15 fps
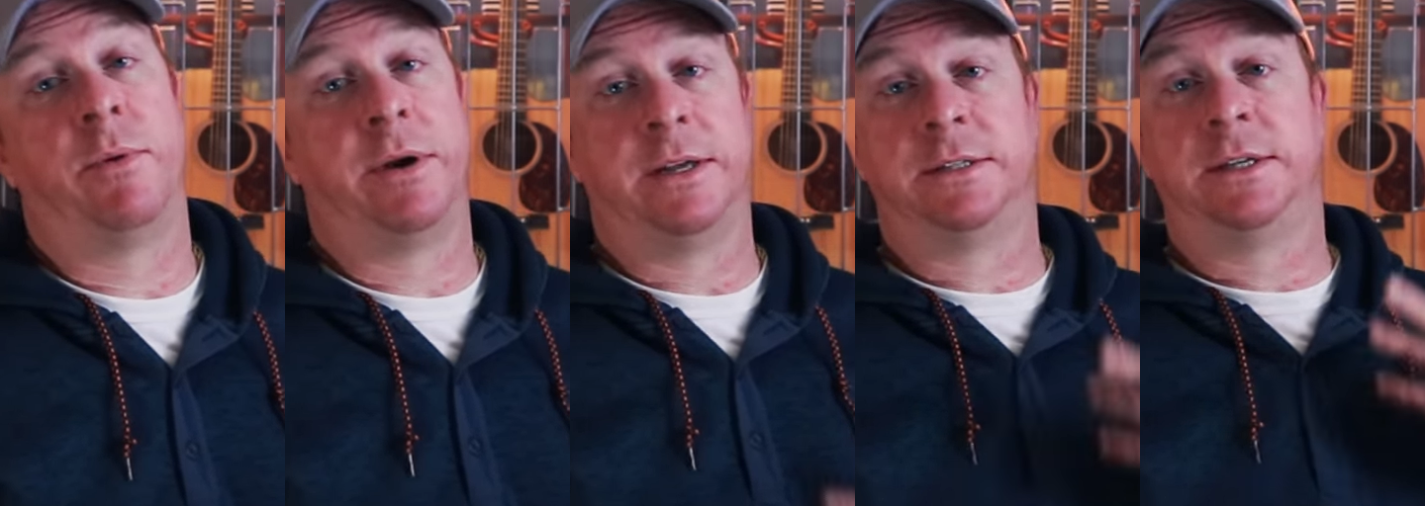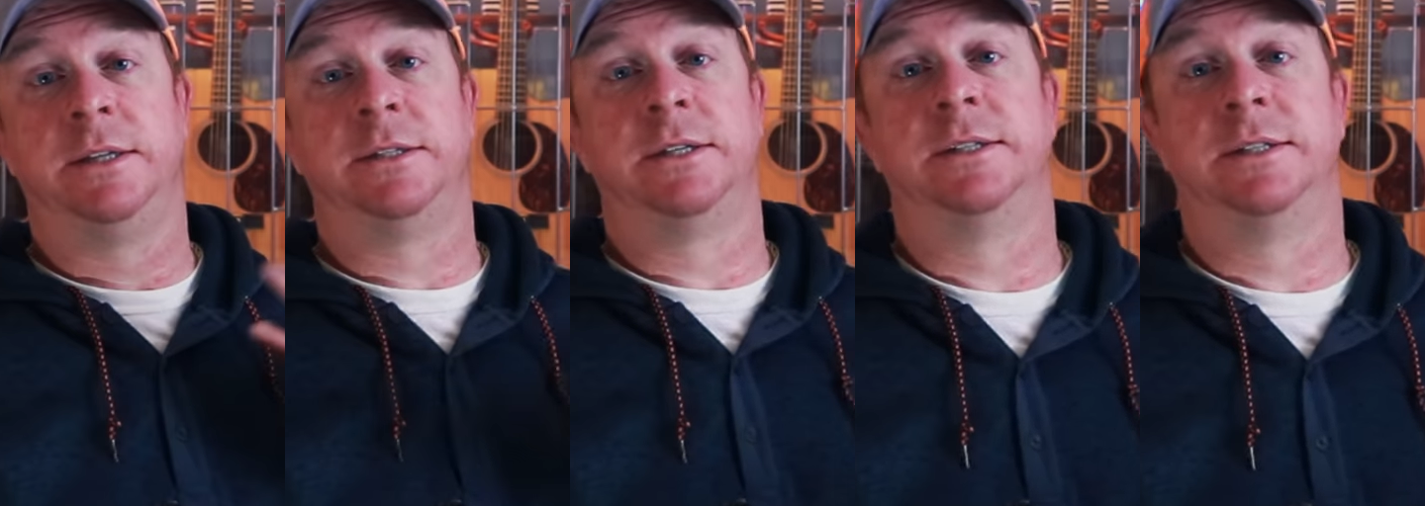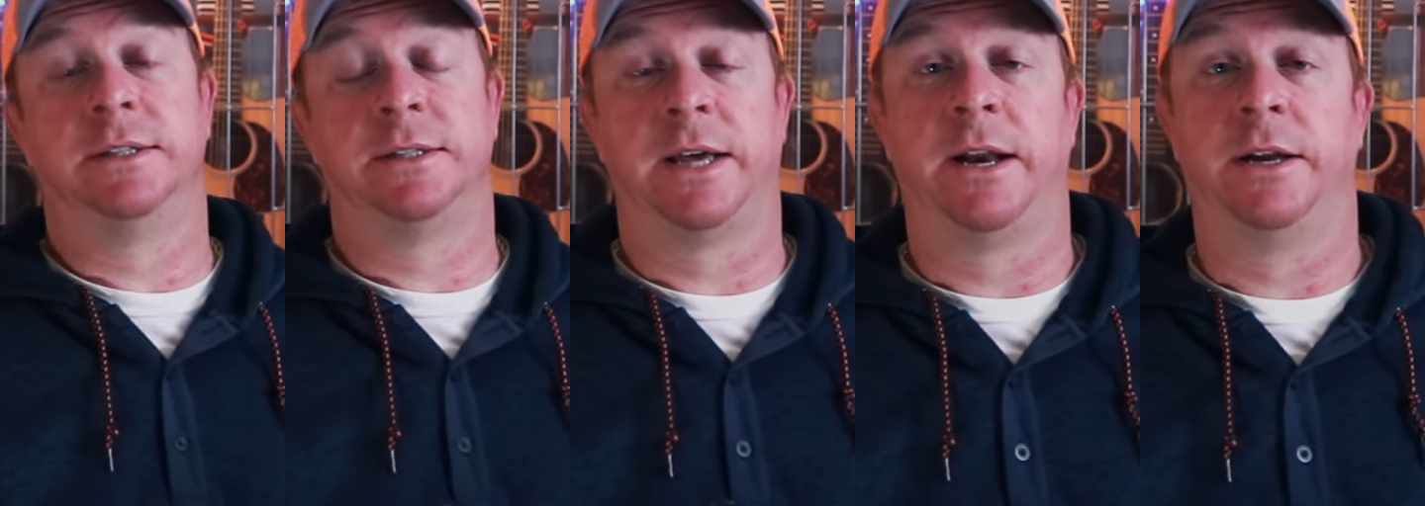When it
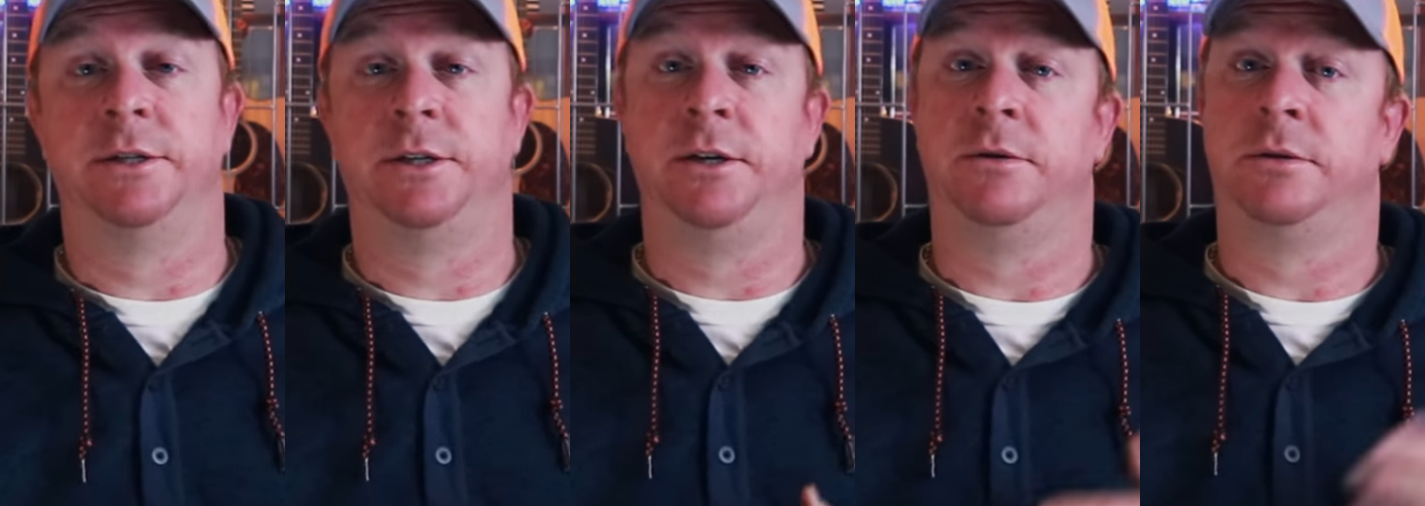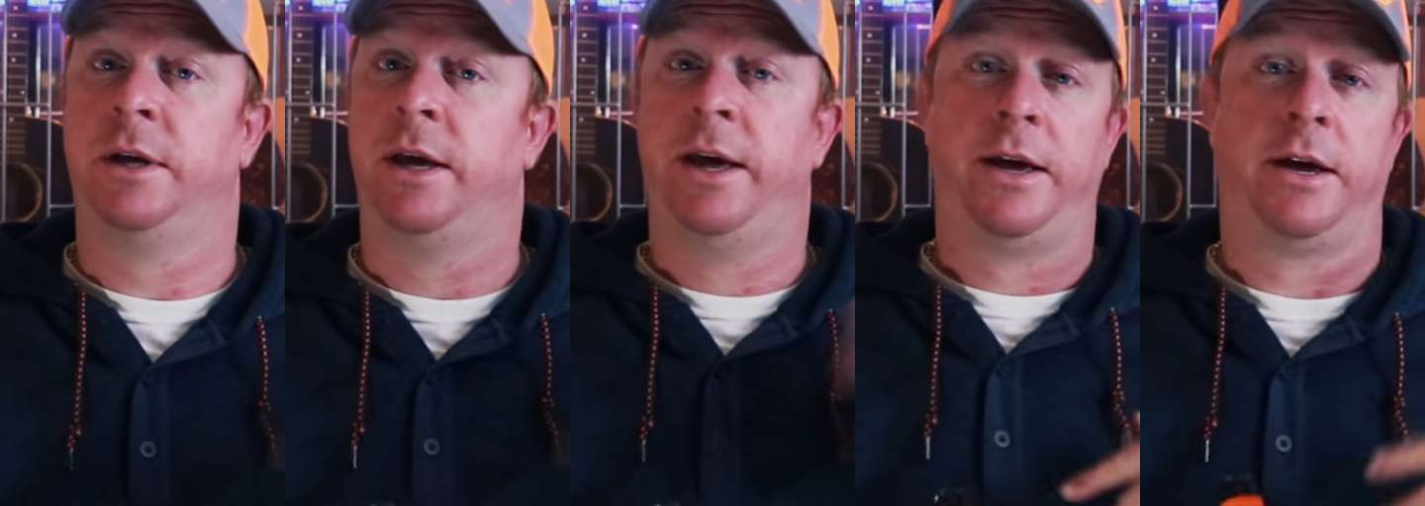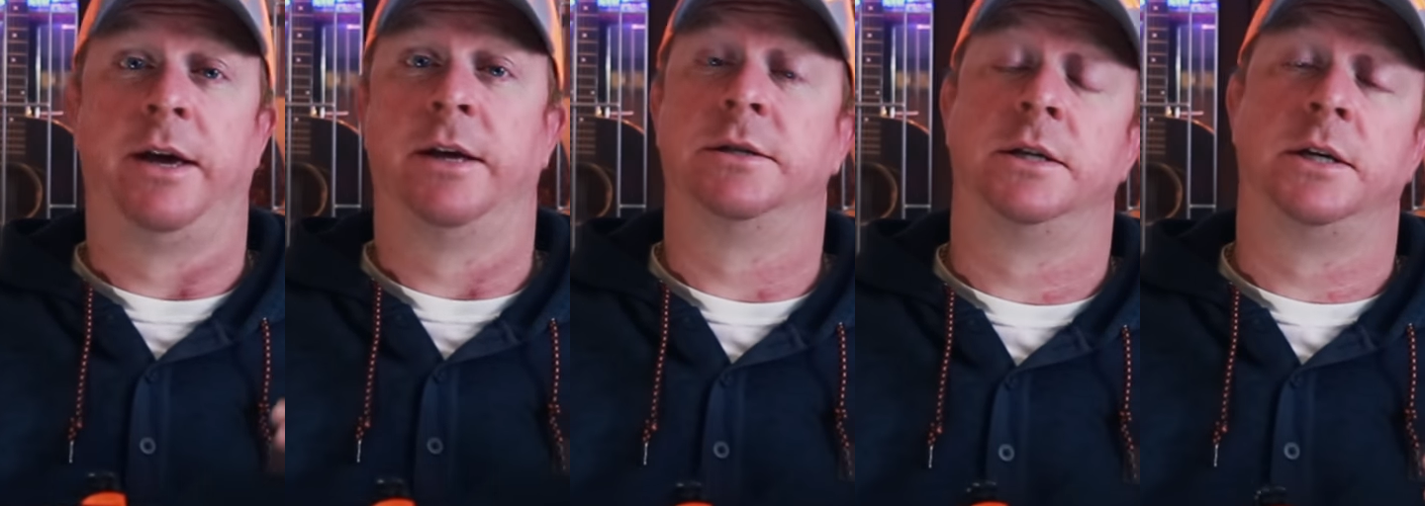senses it's out of juice,
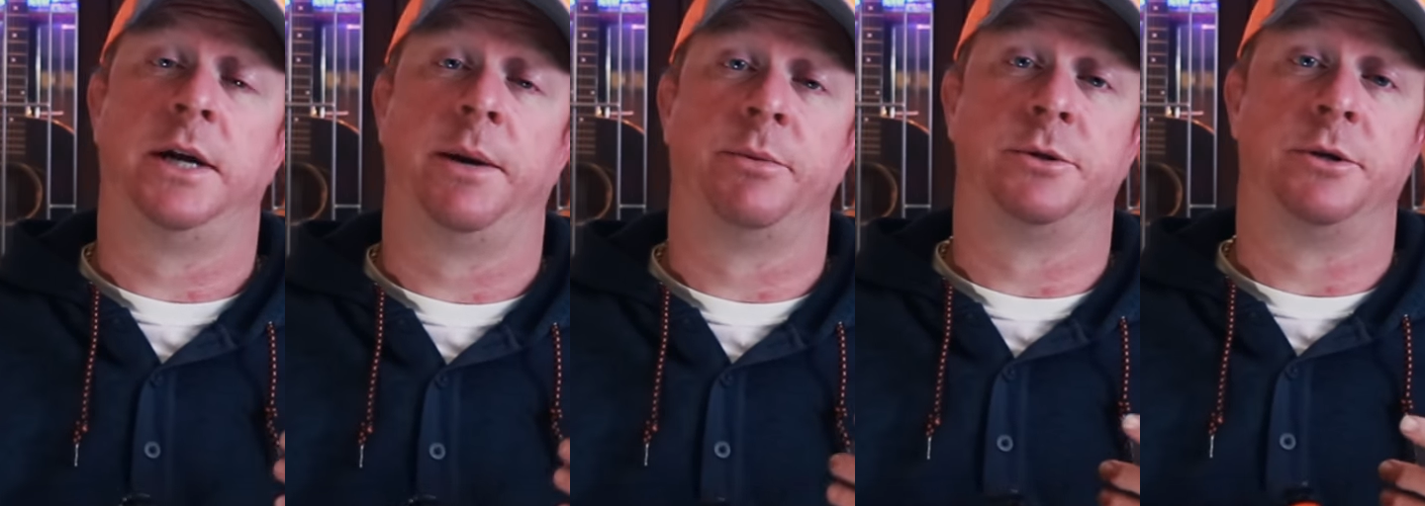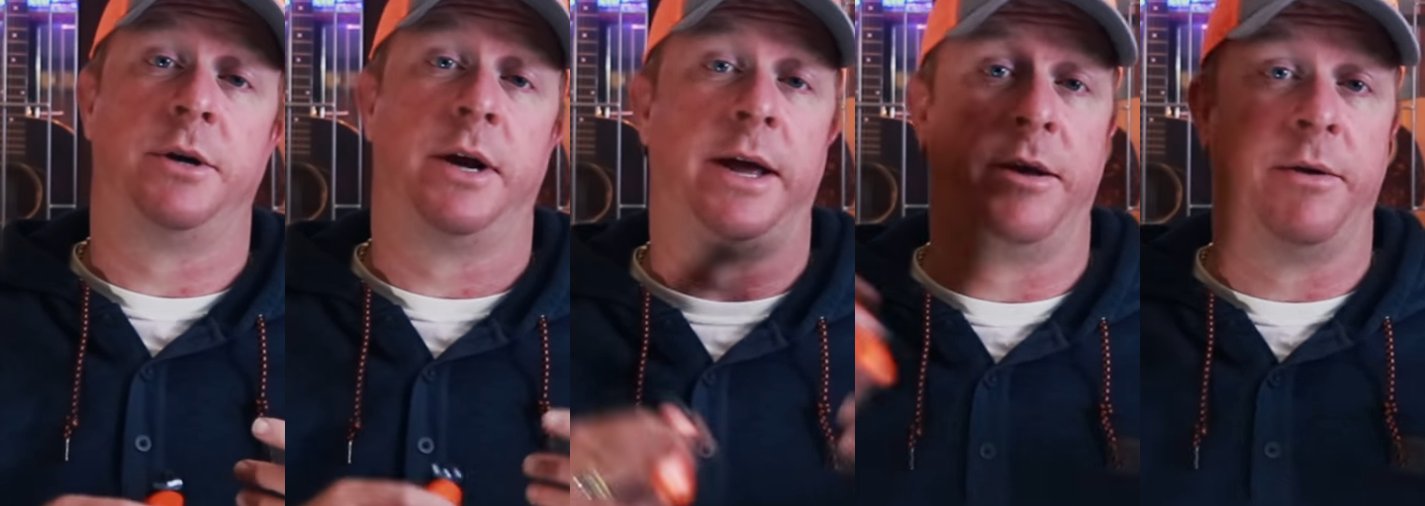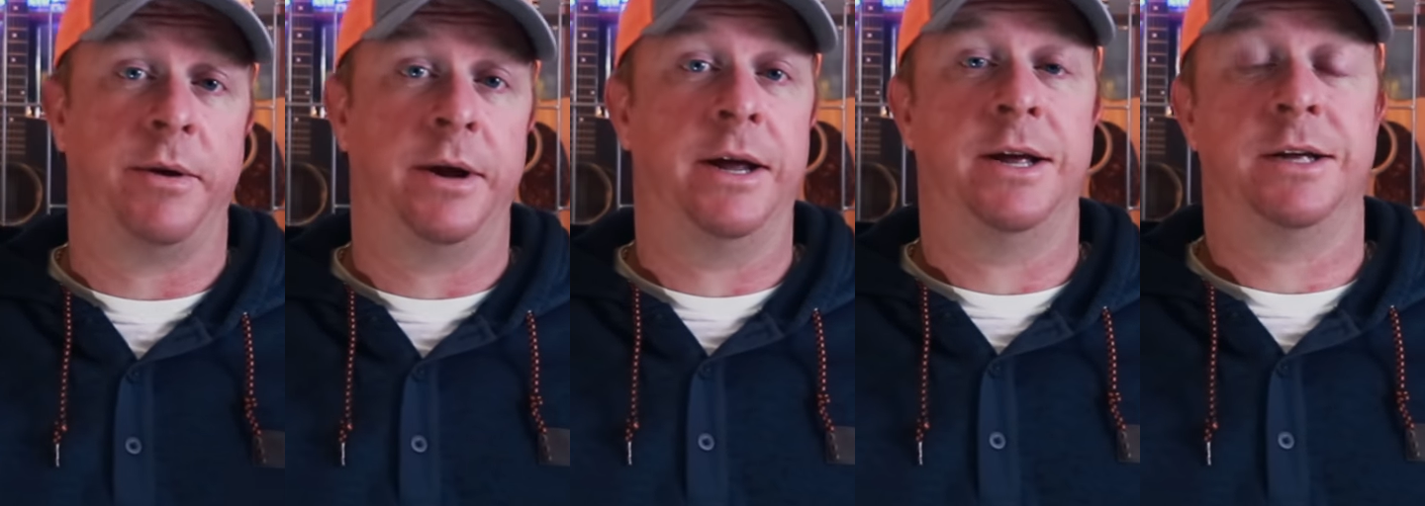cuts the temperature
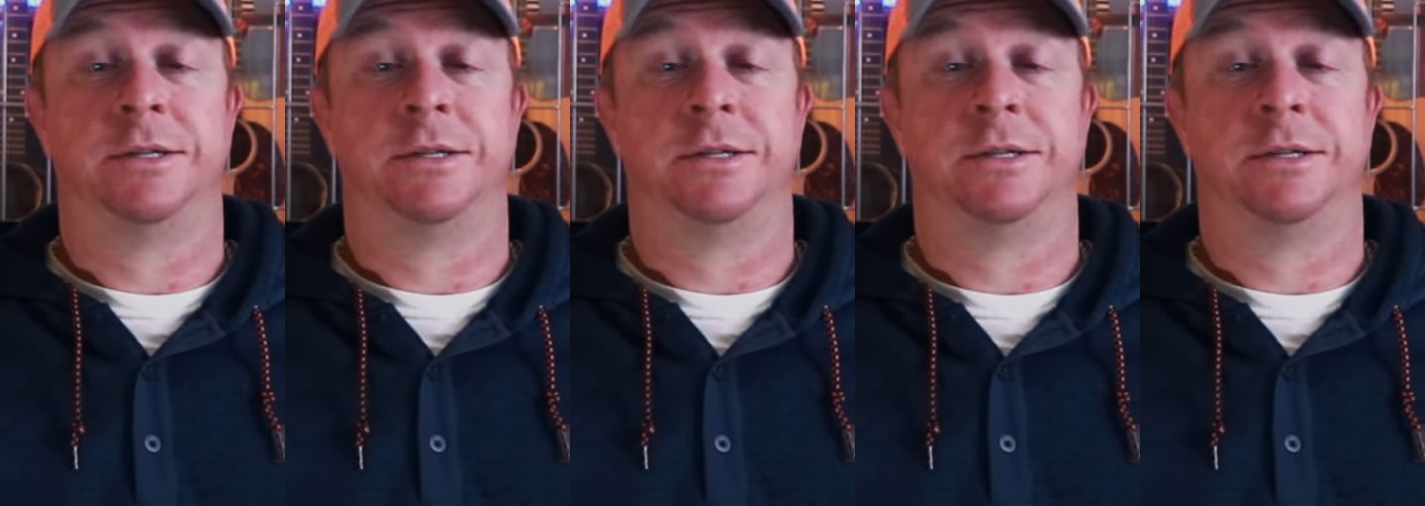down,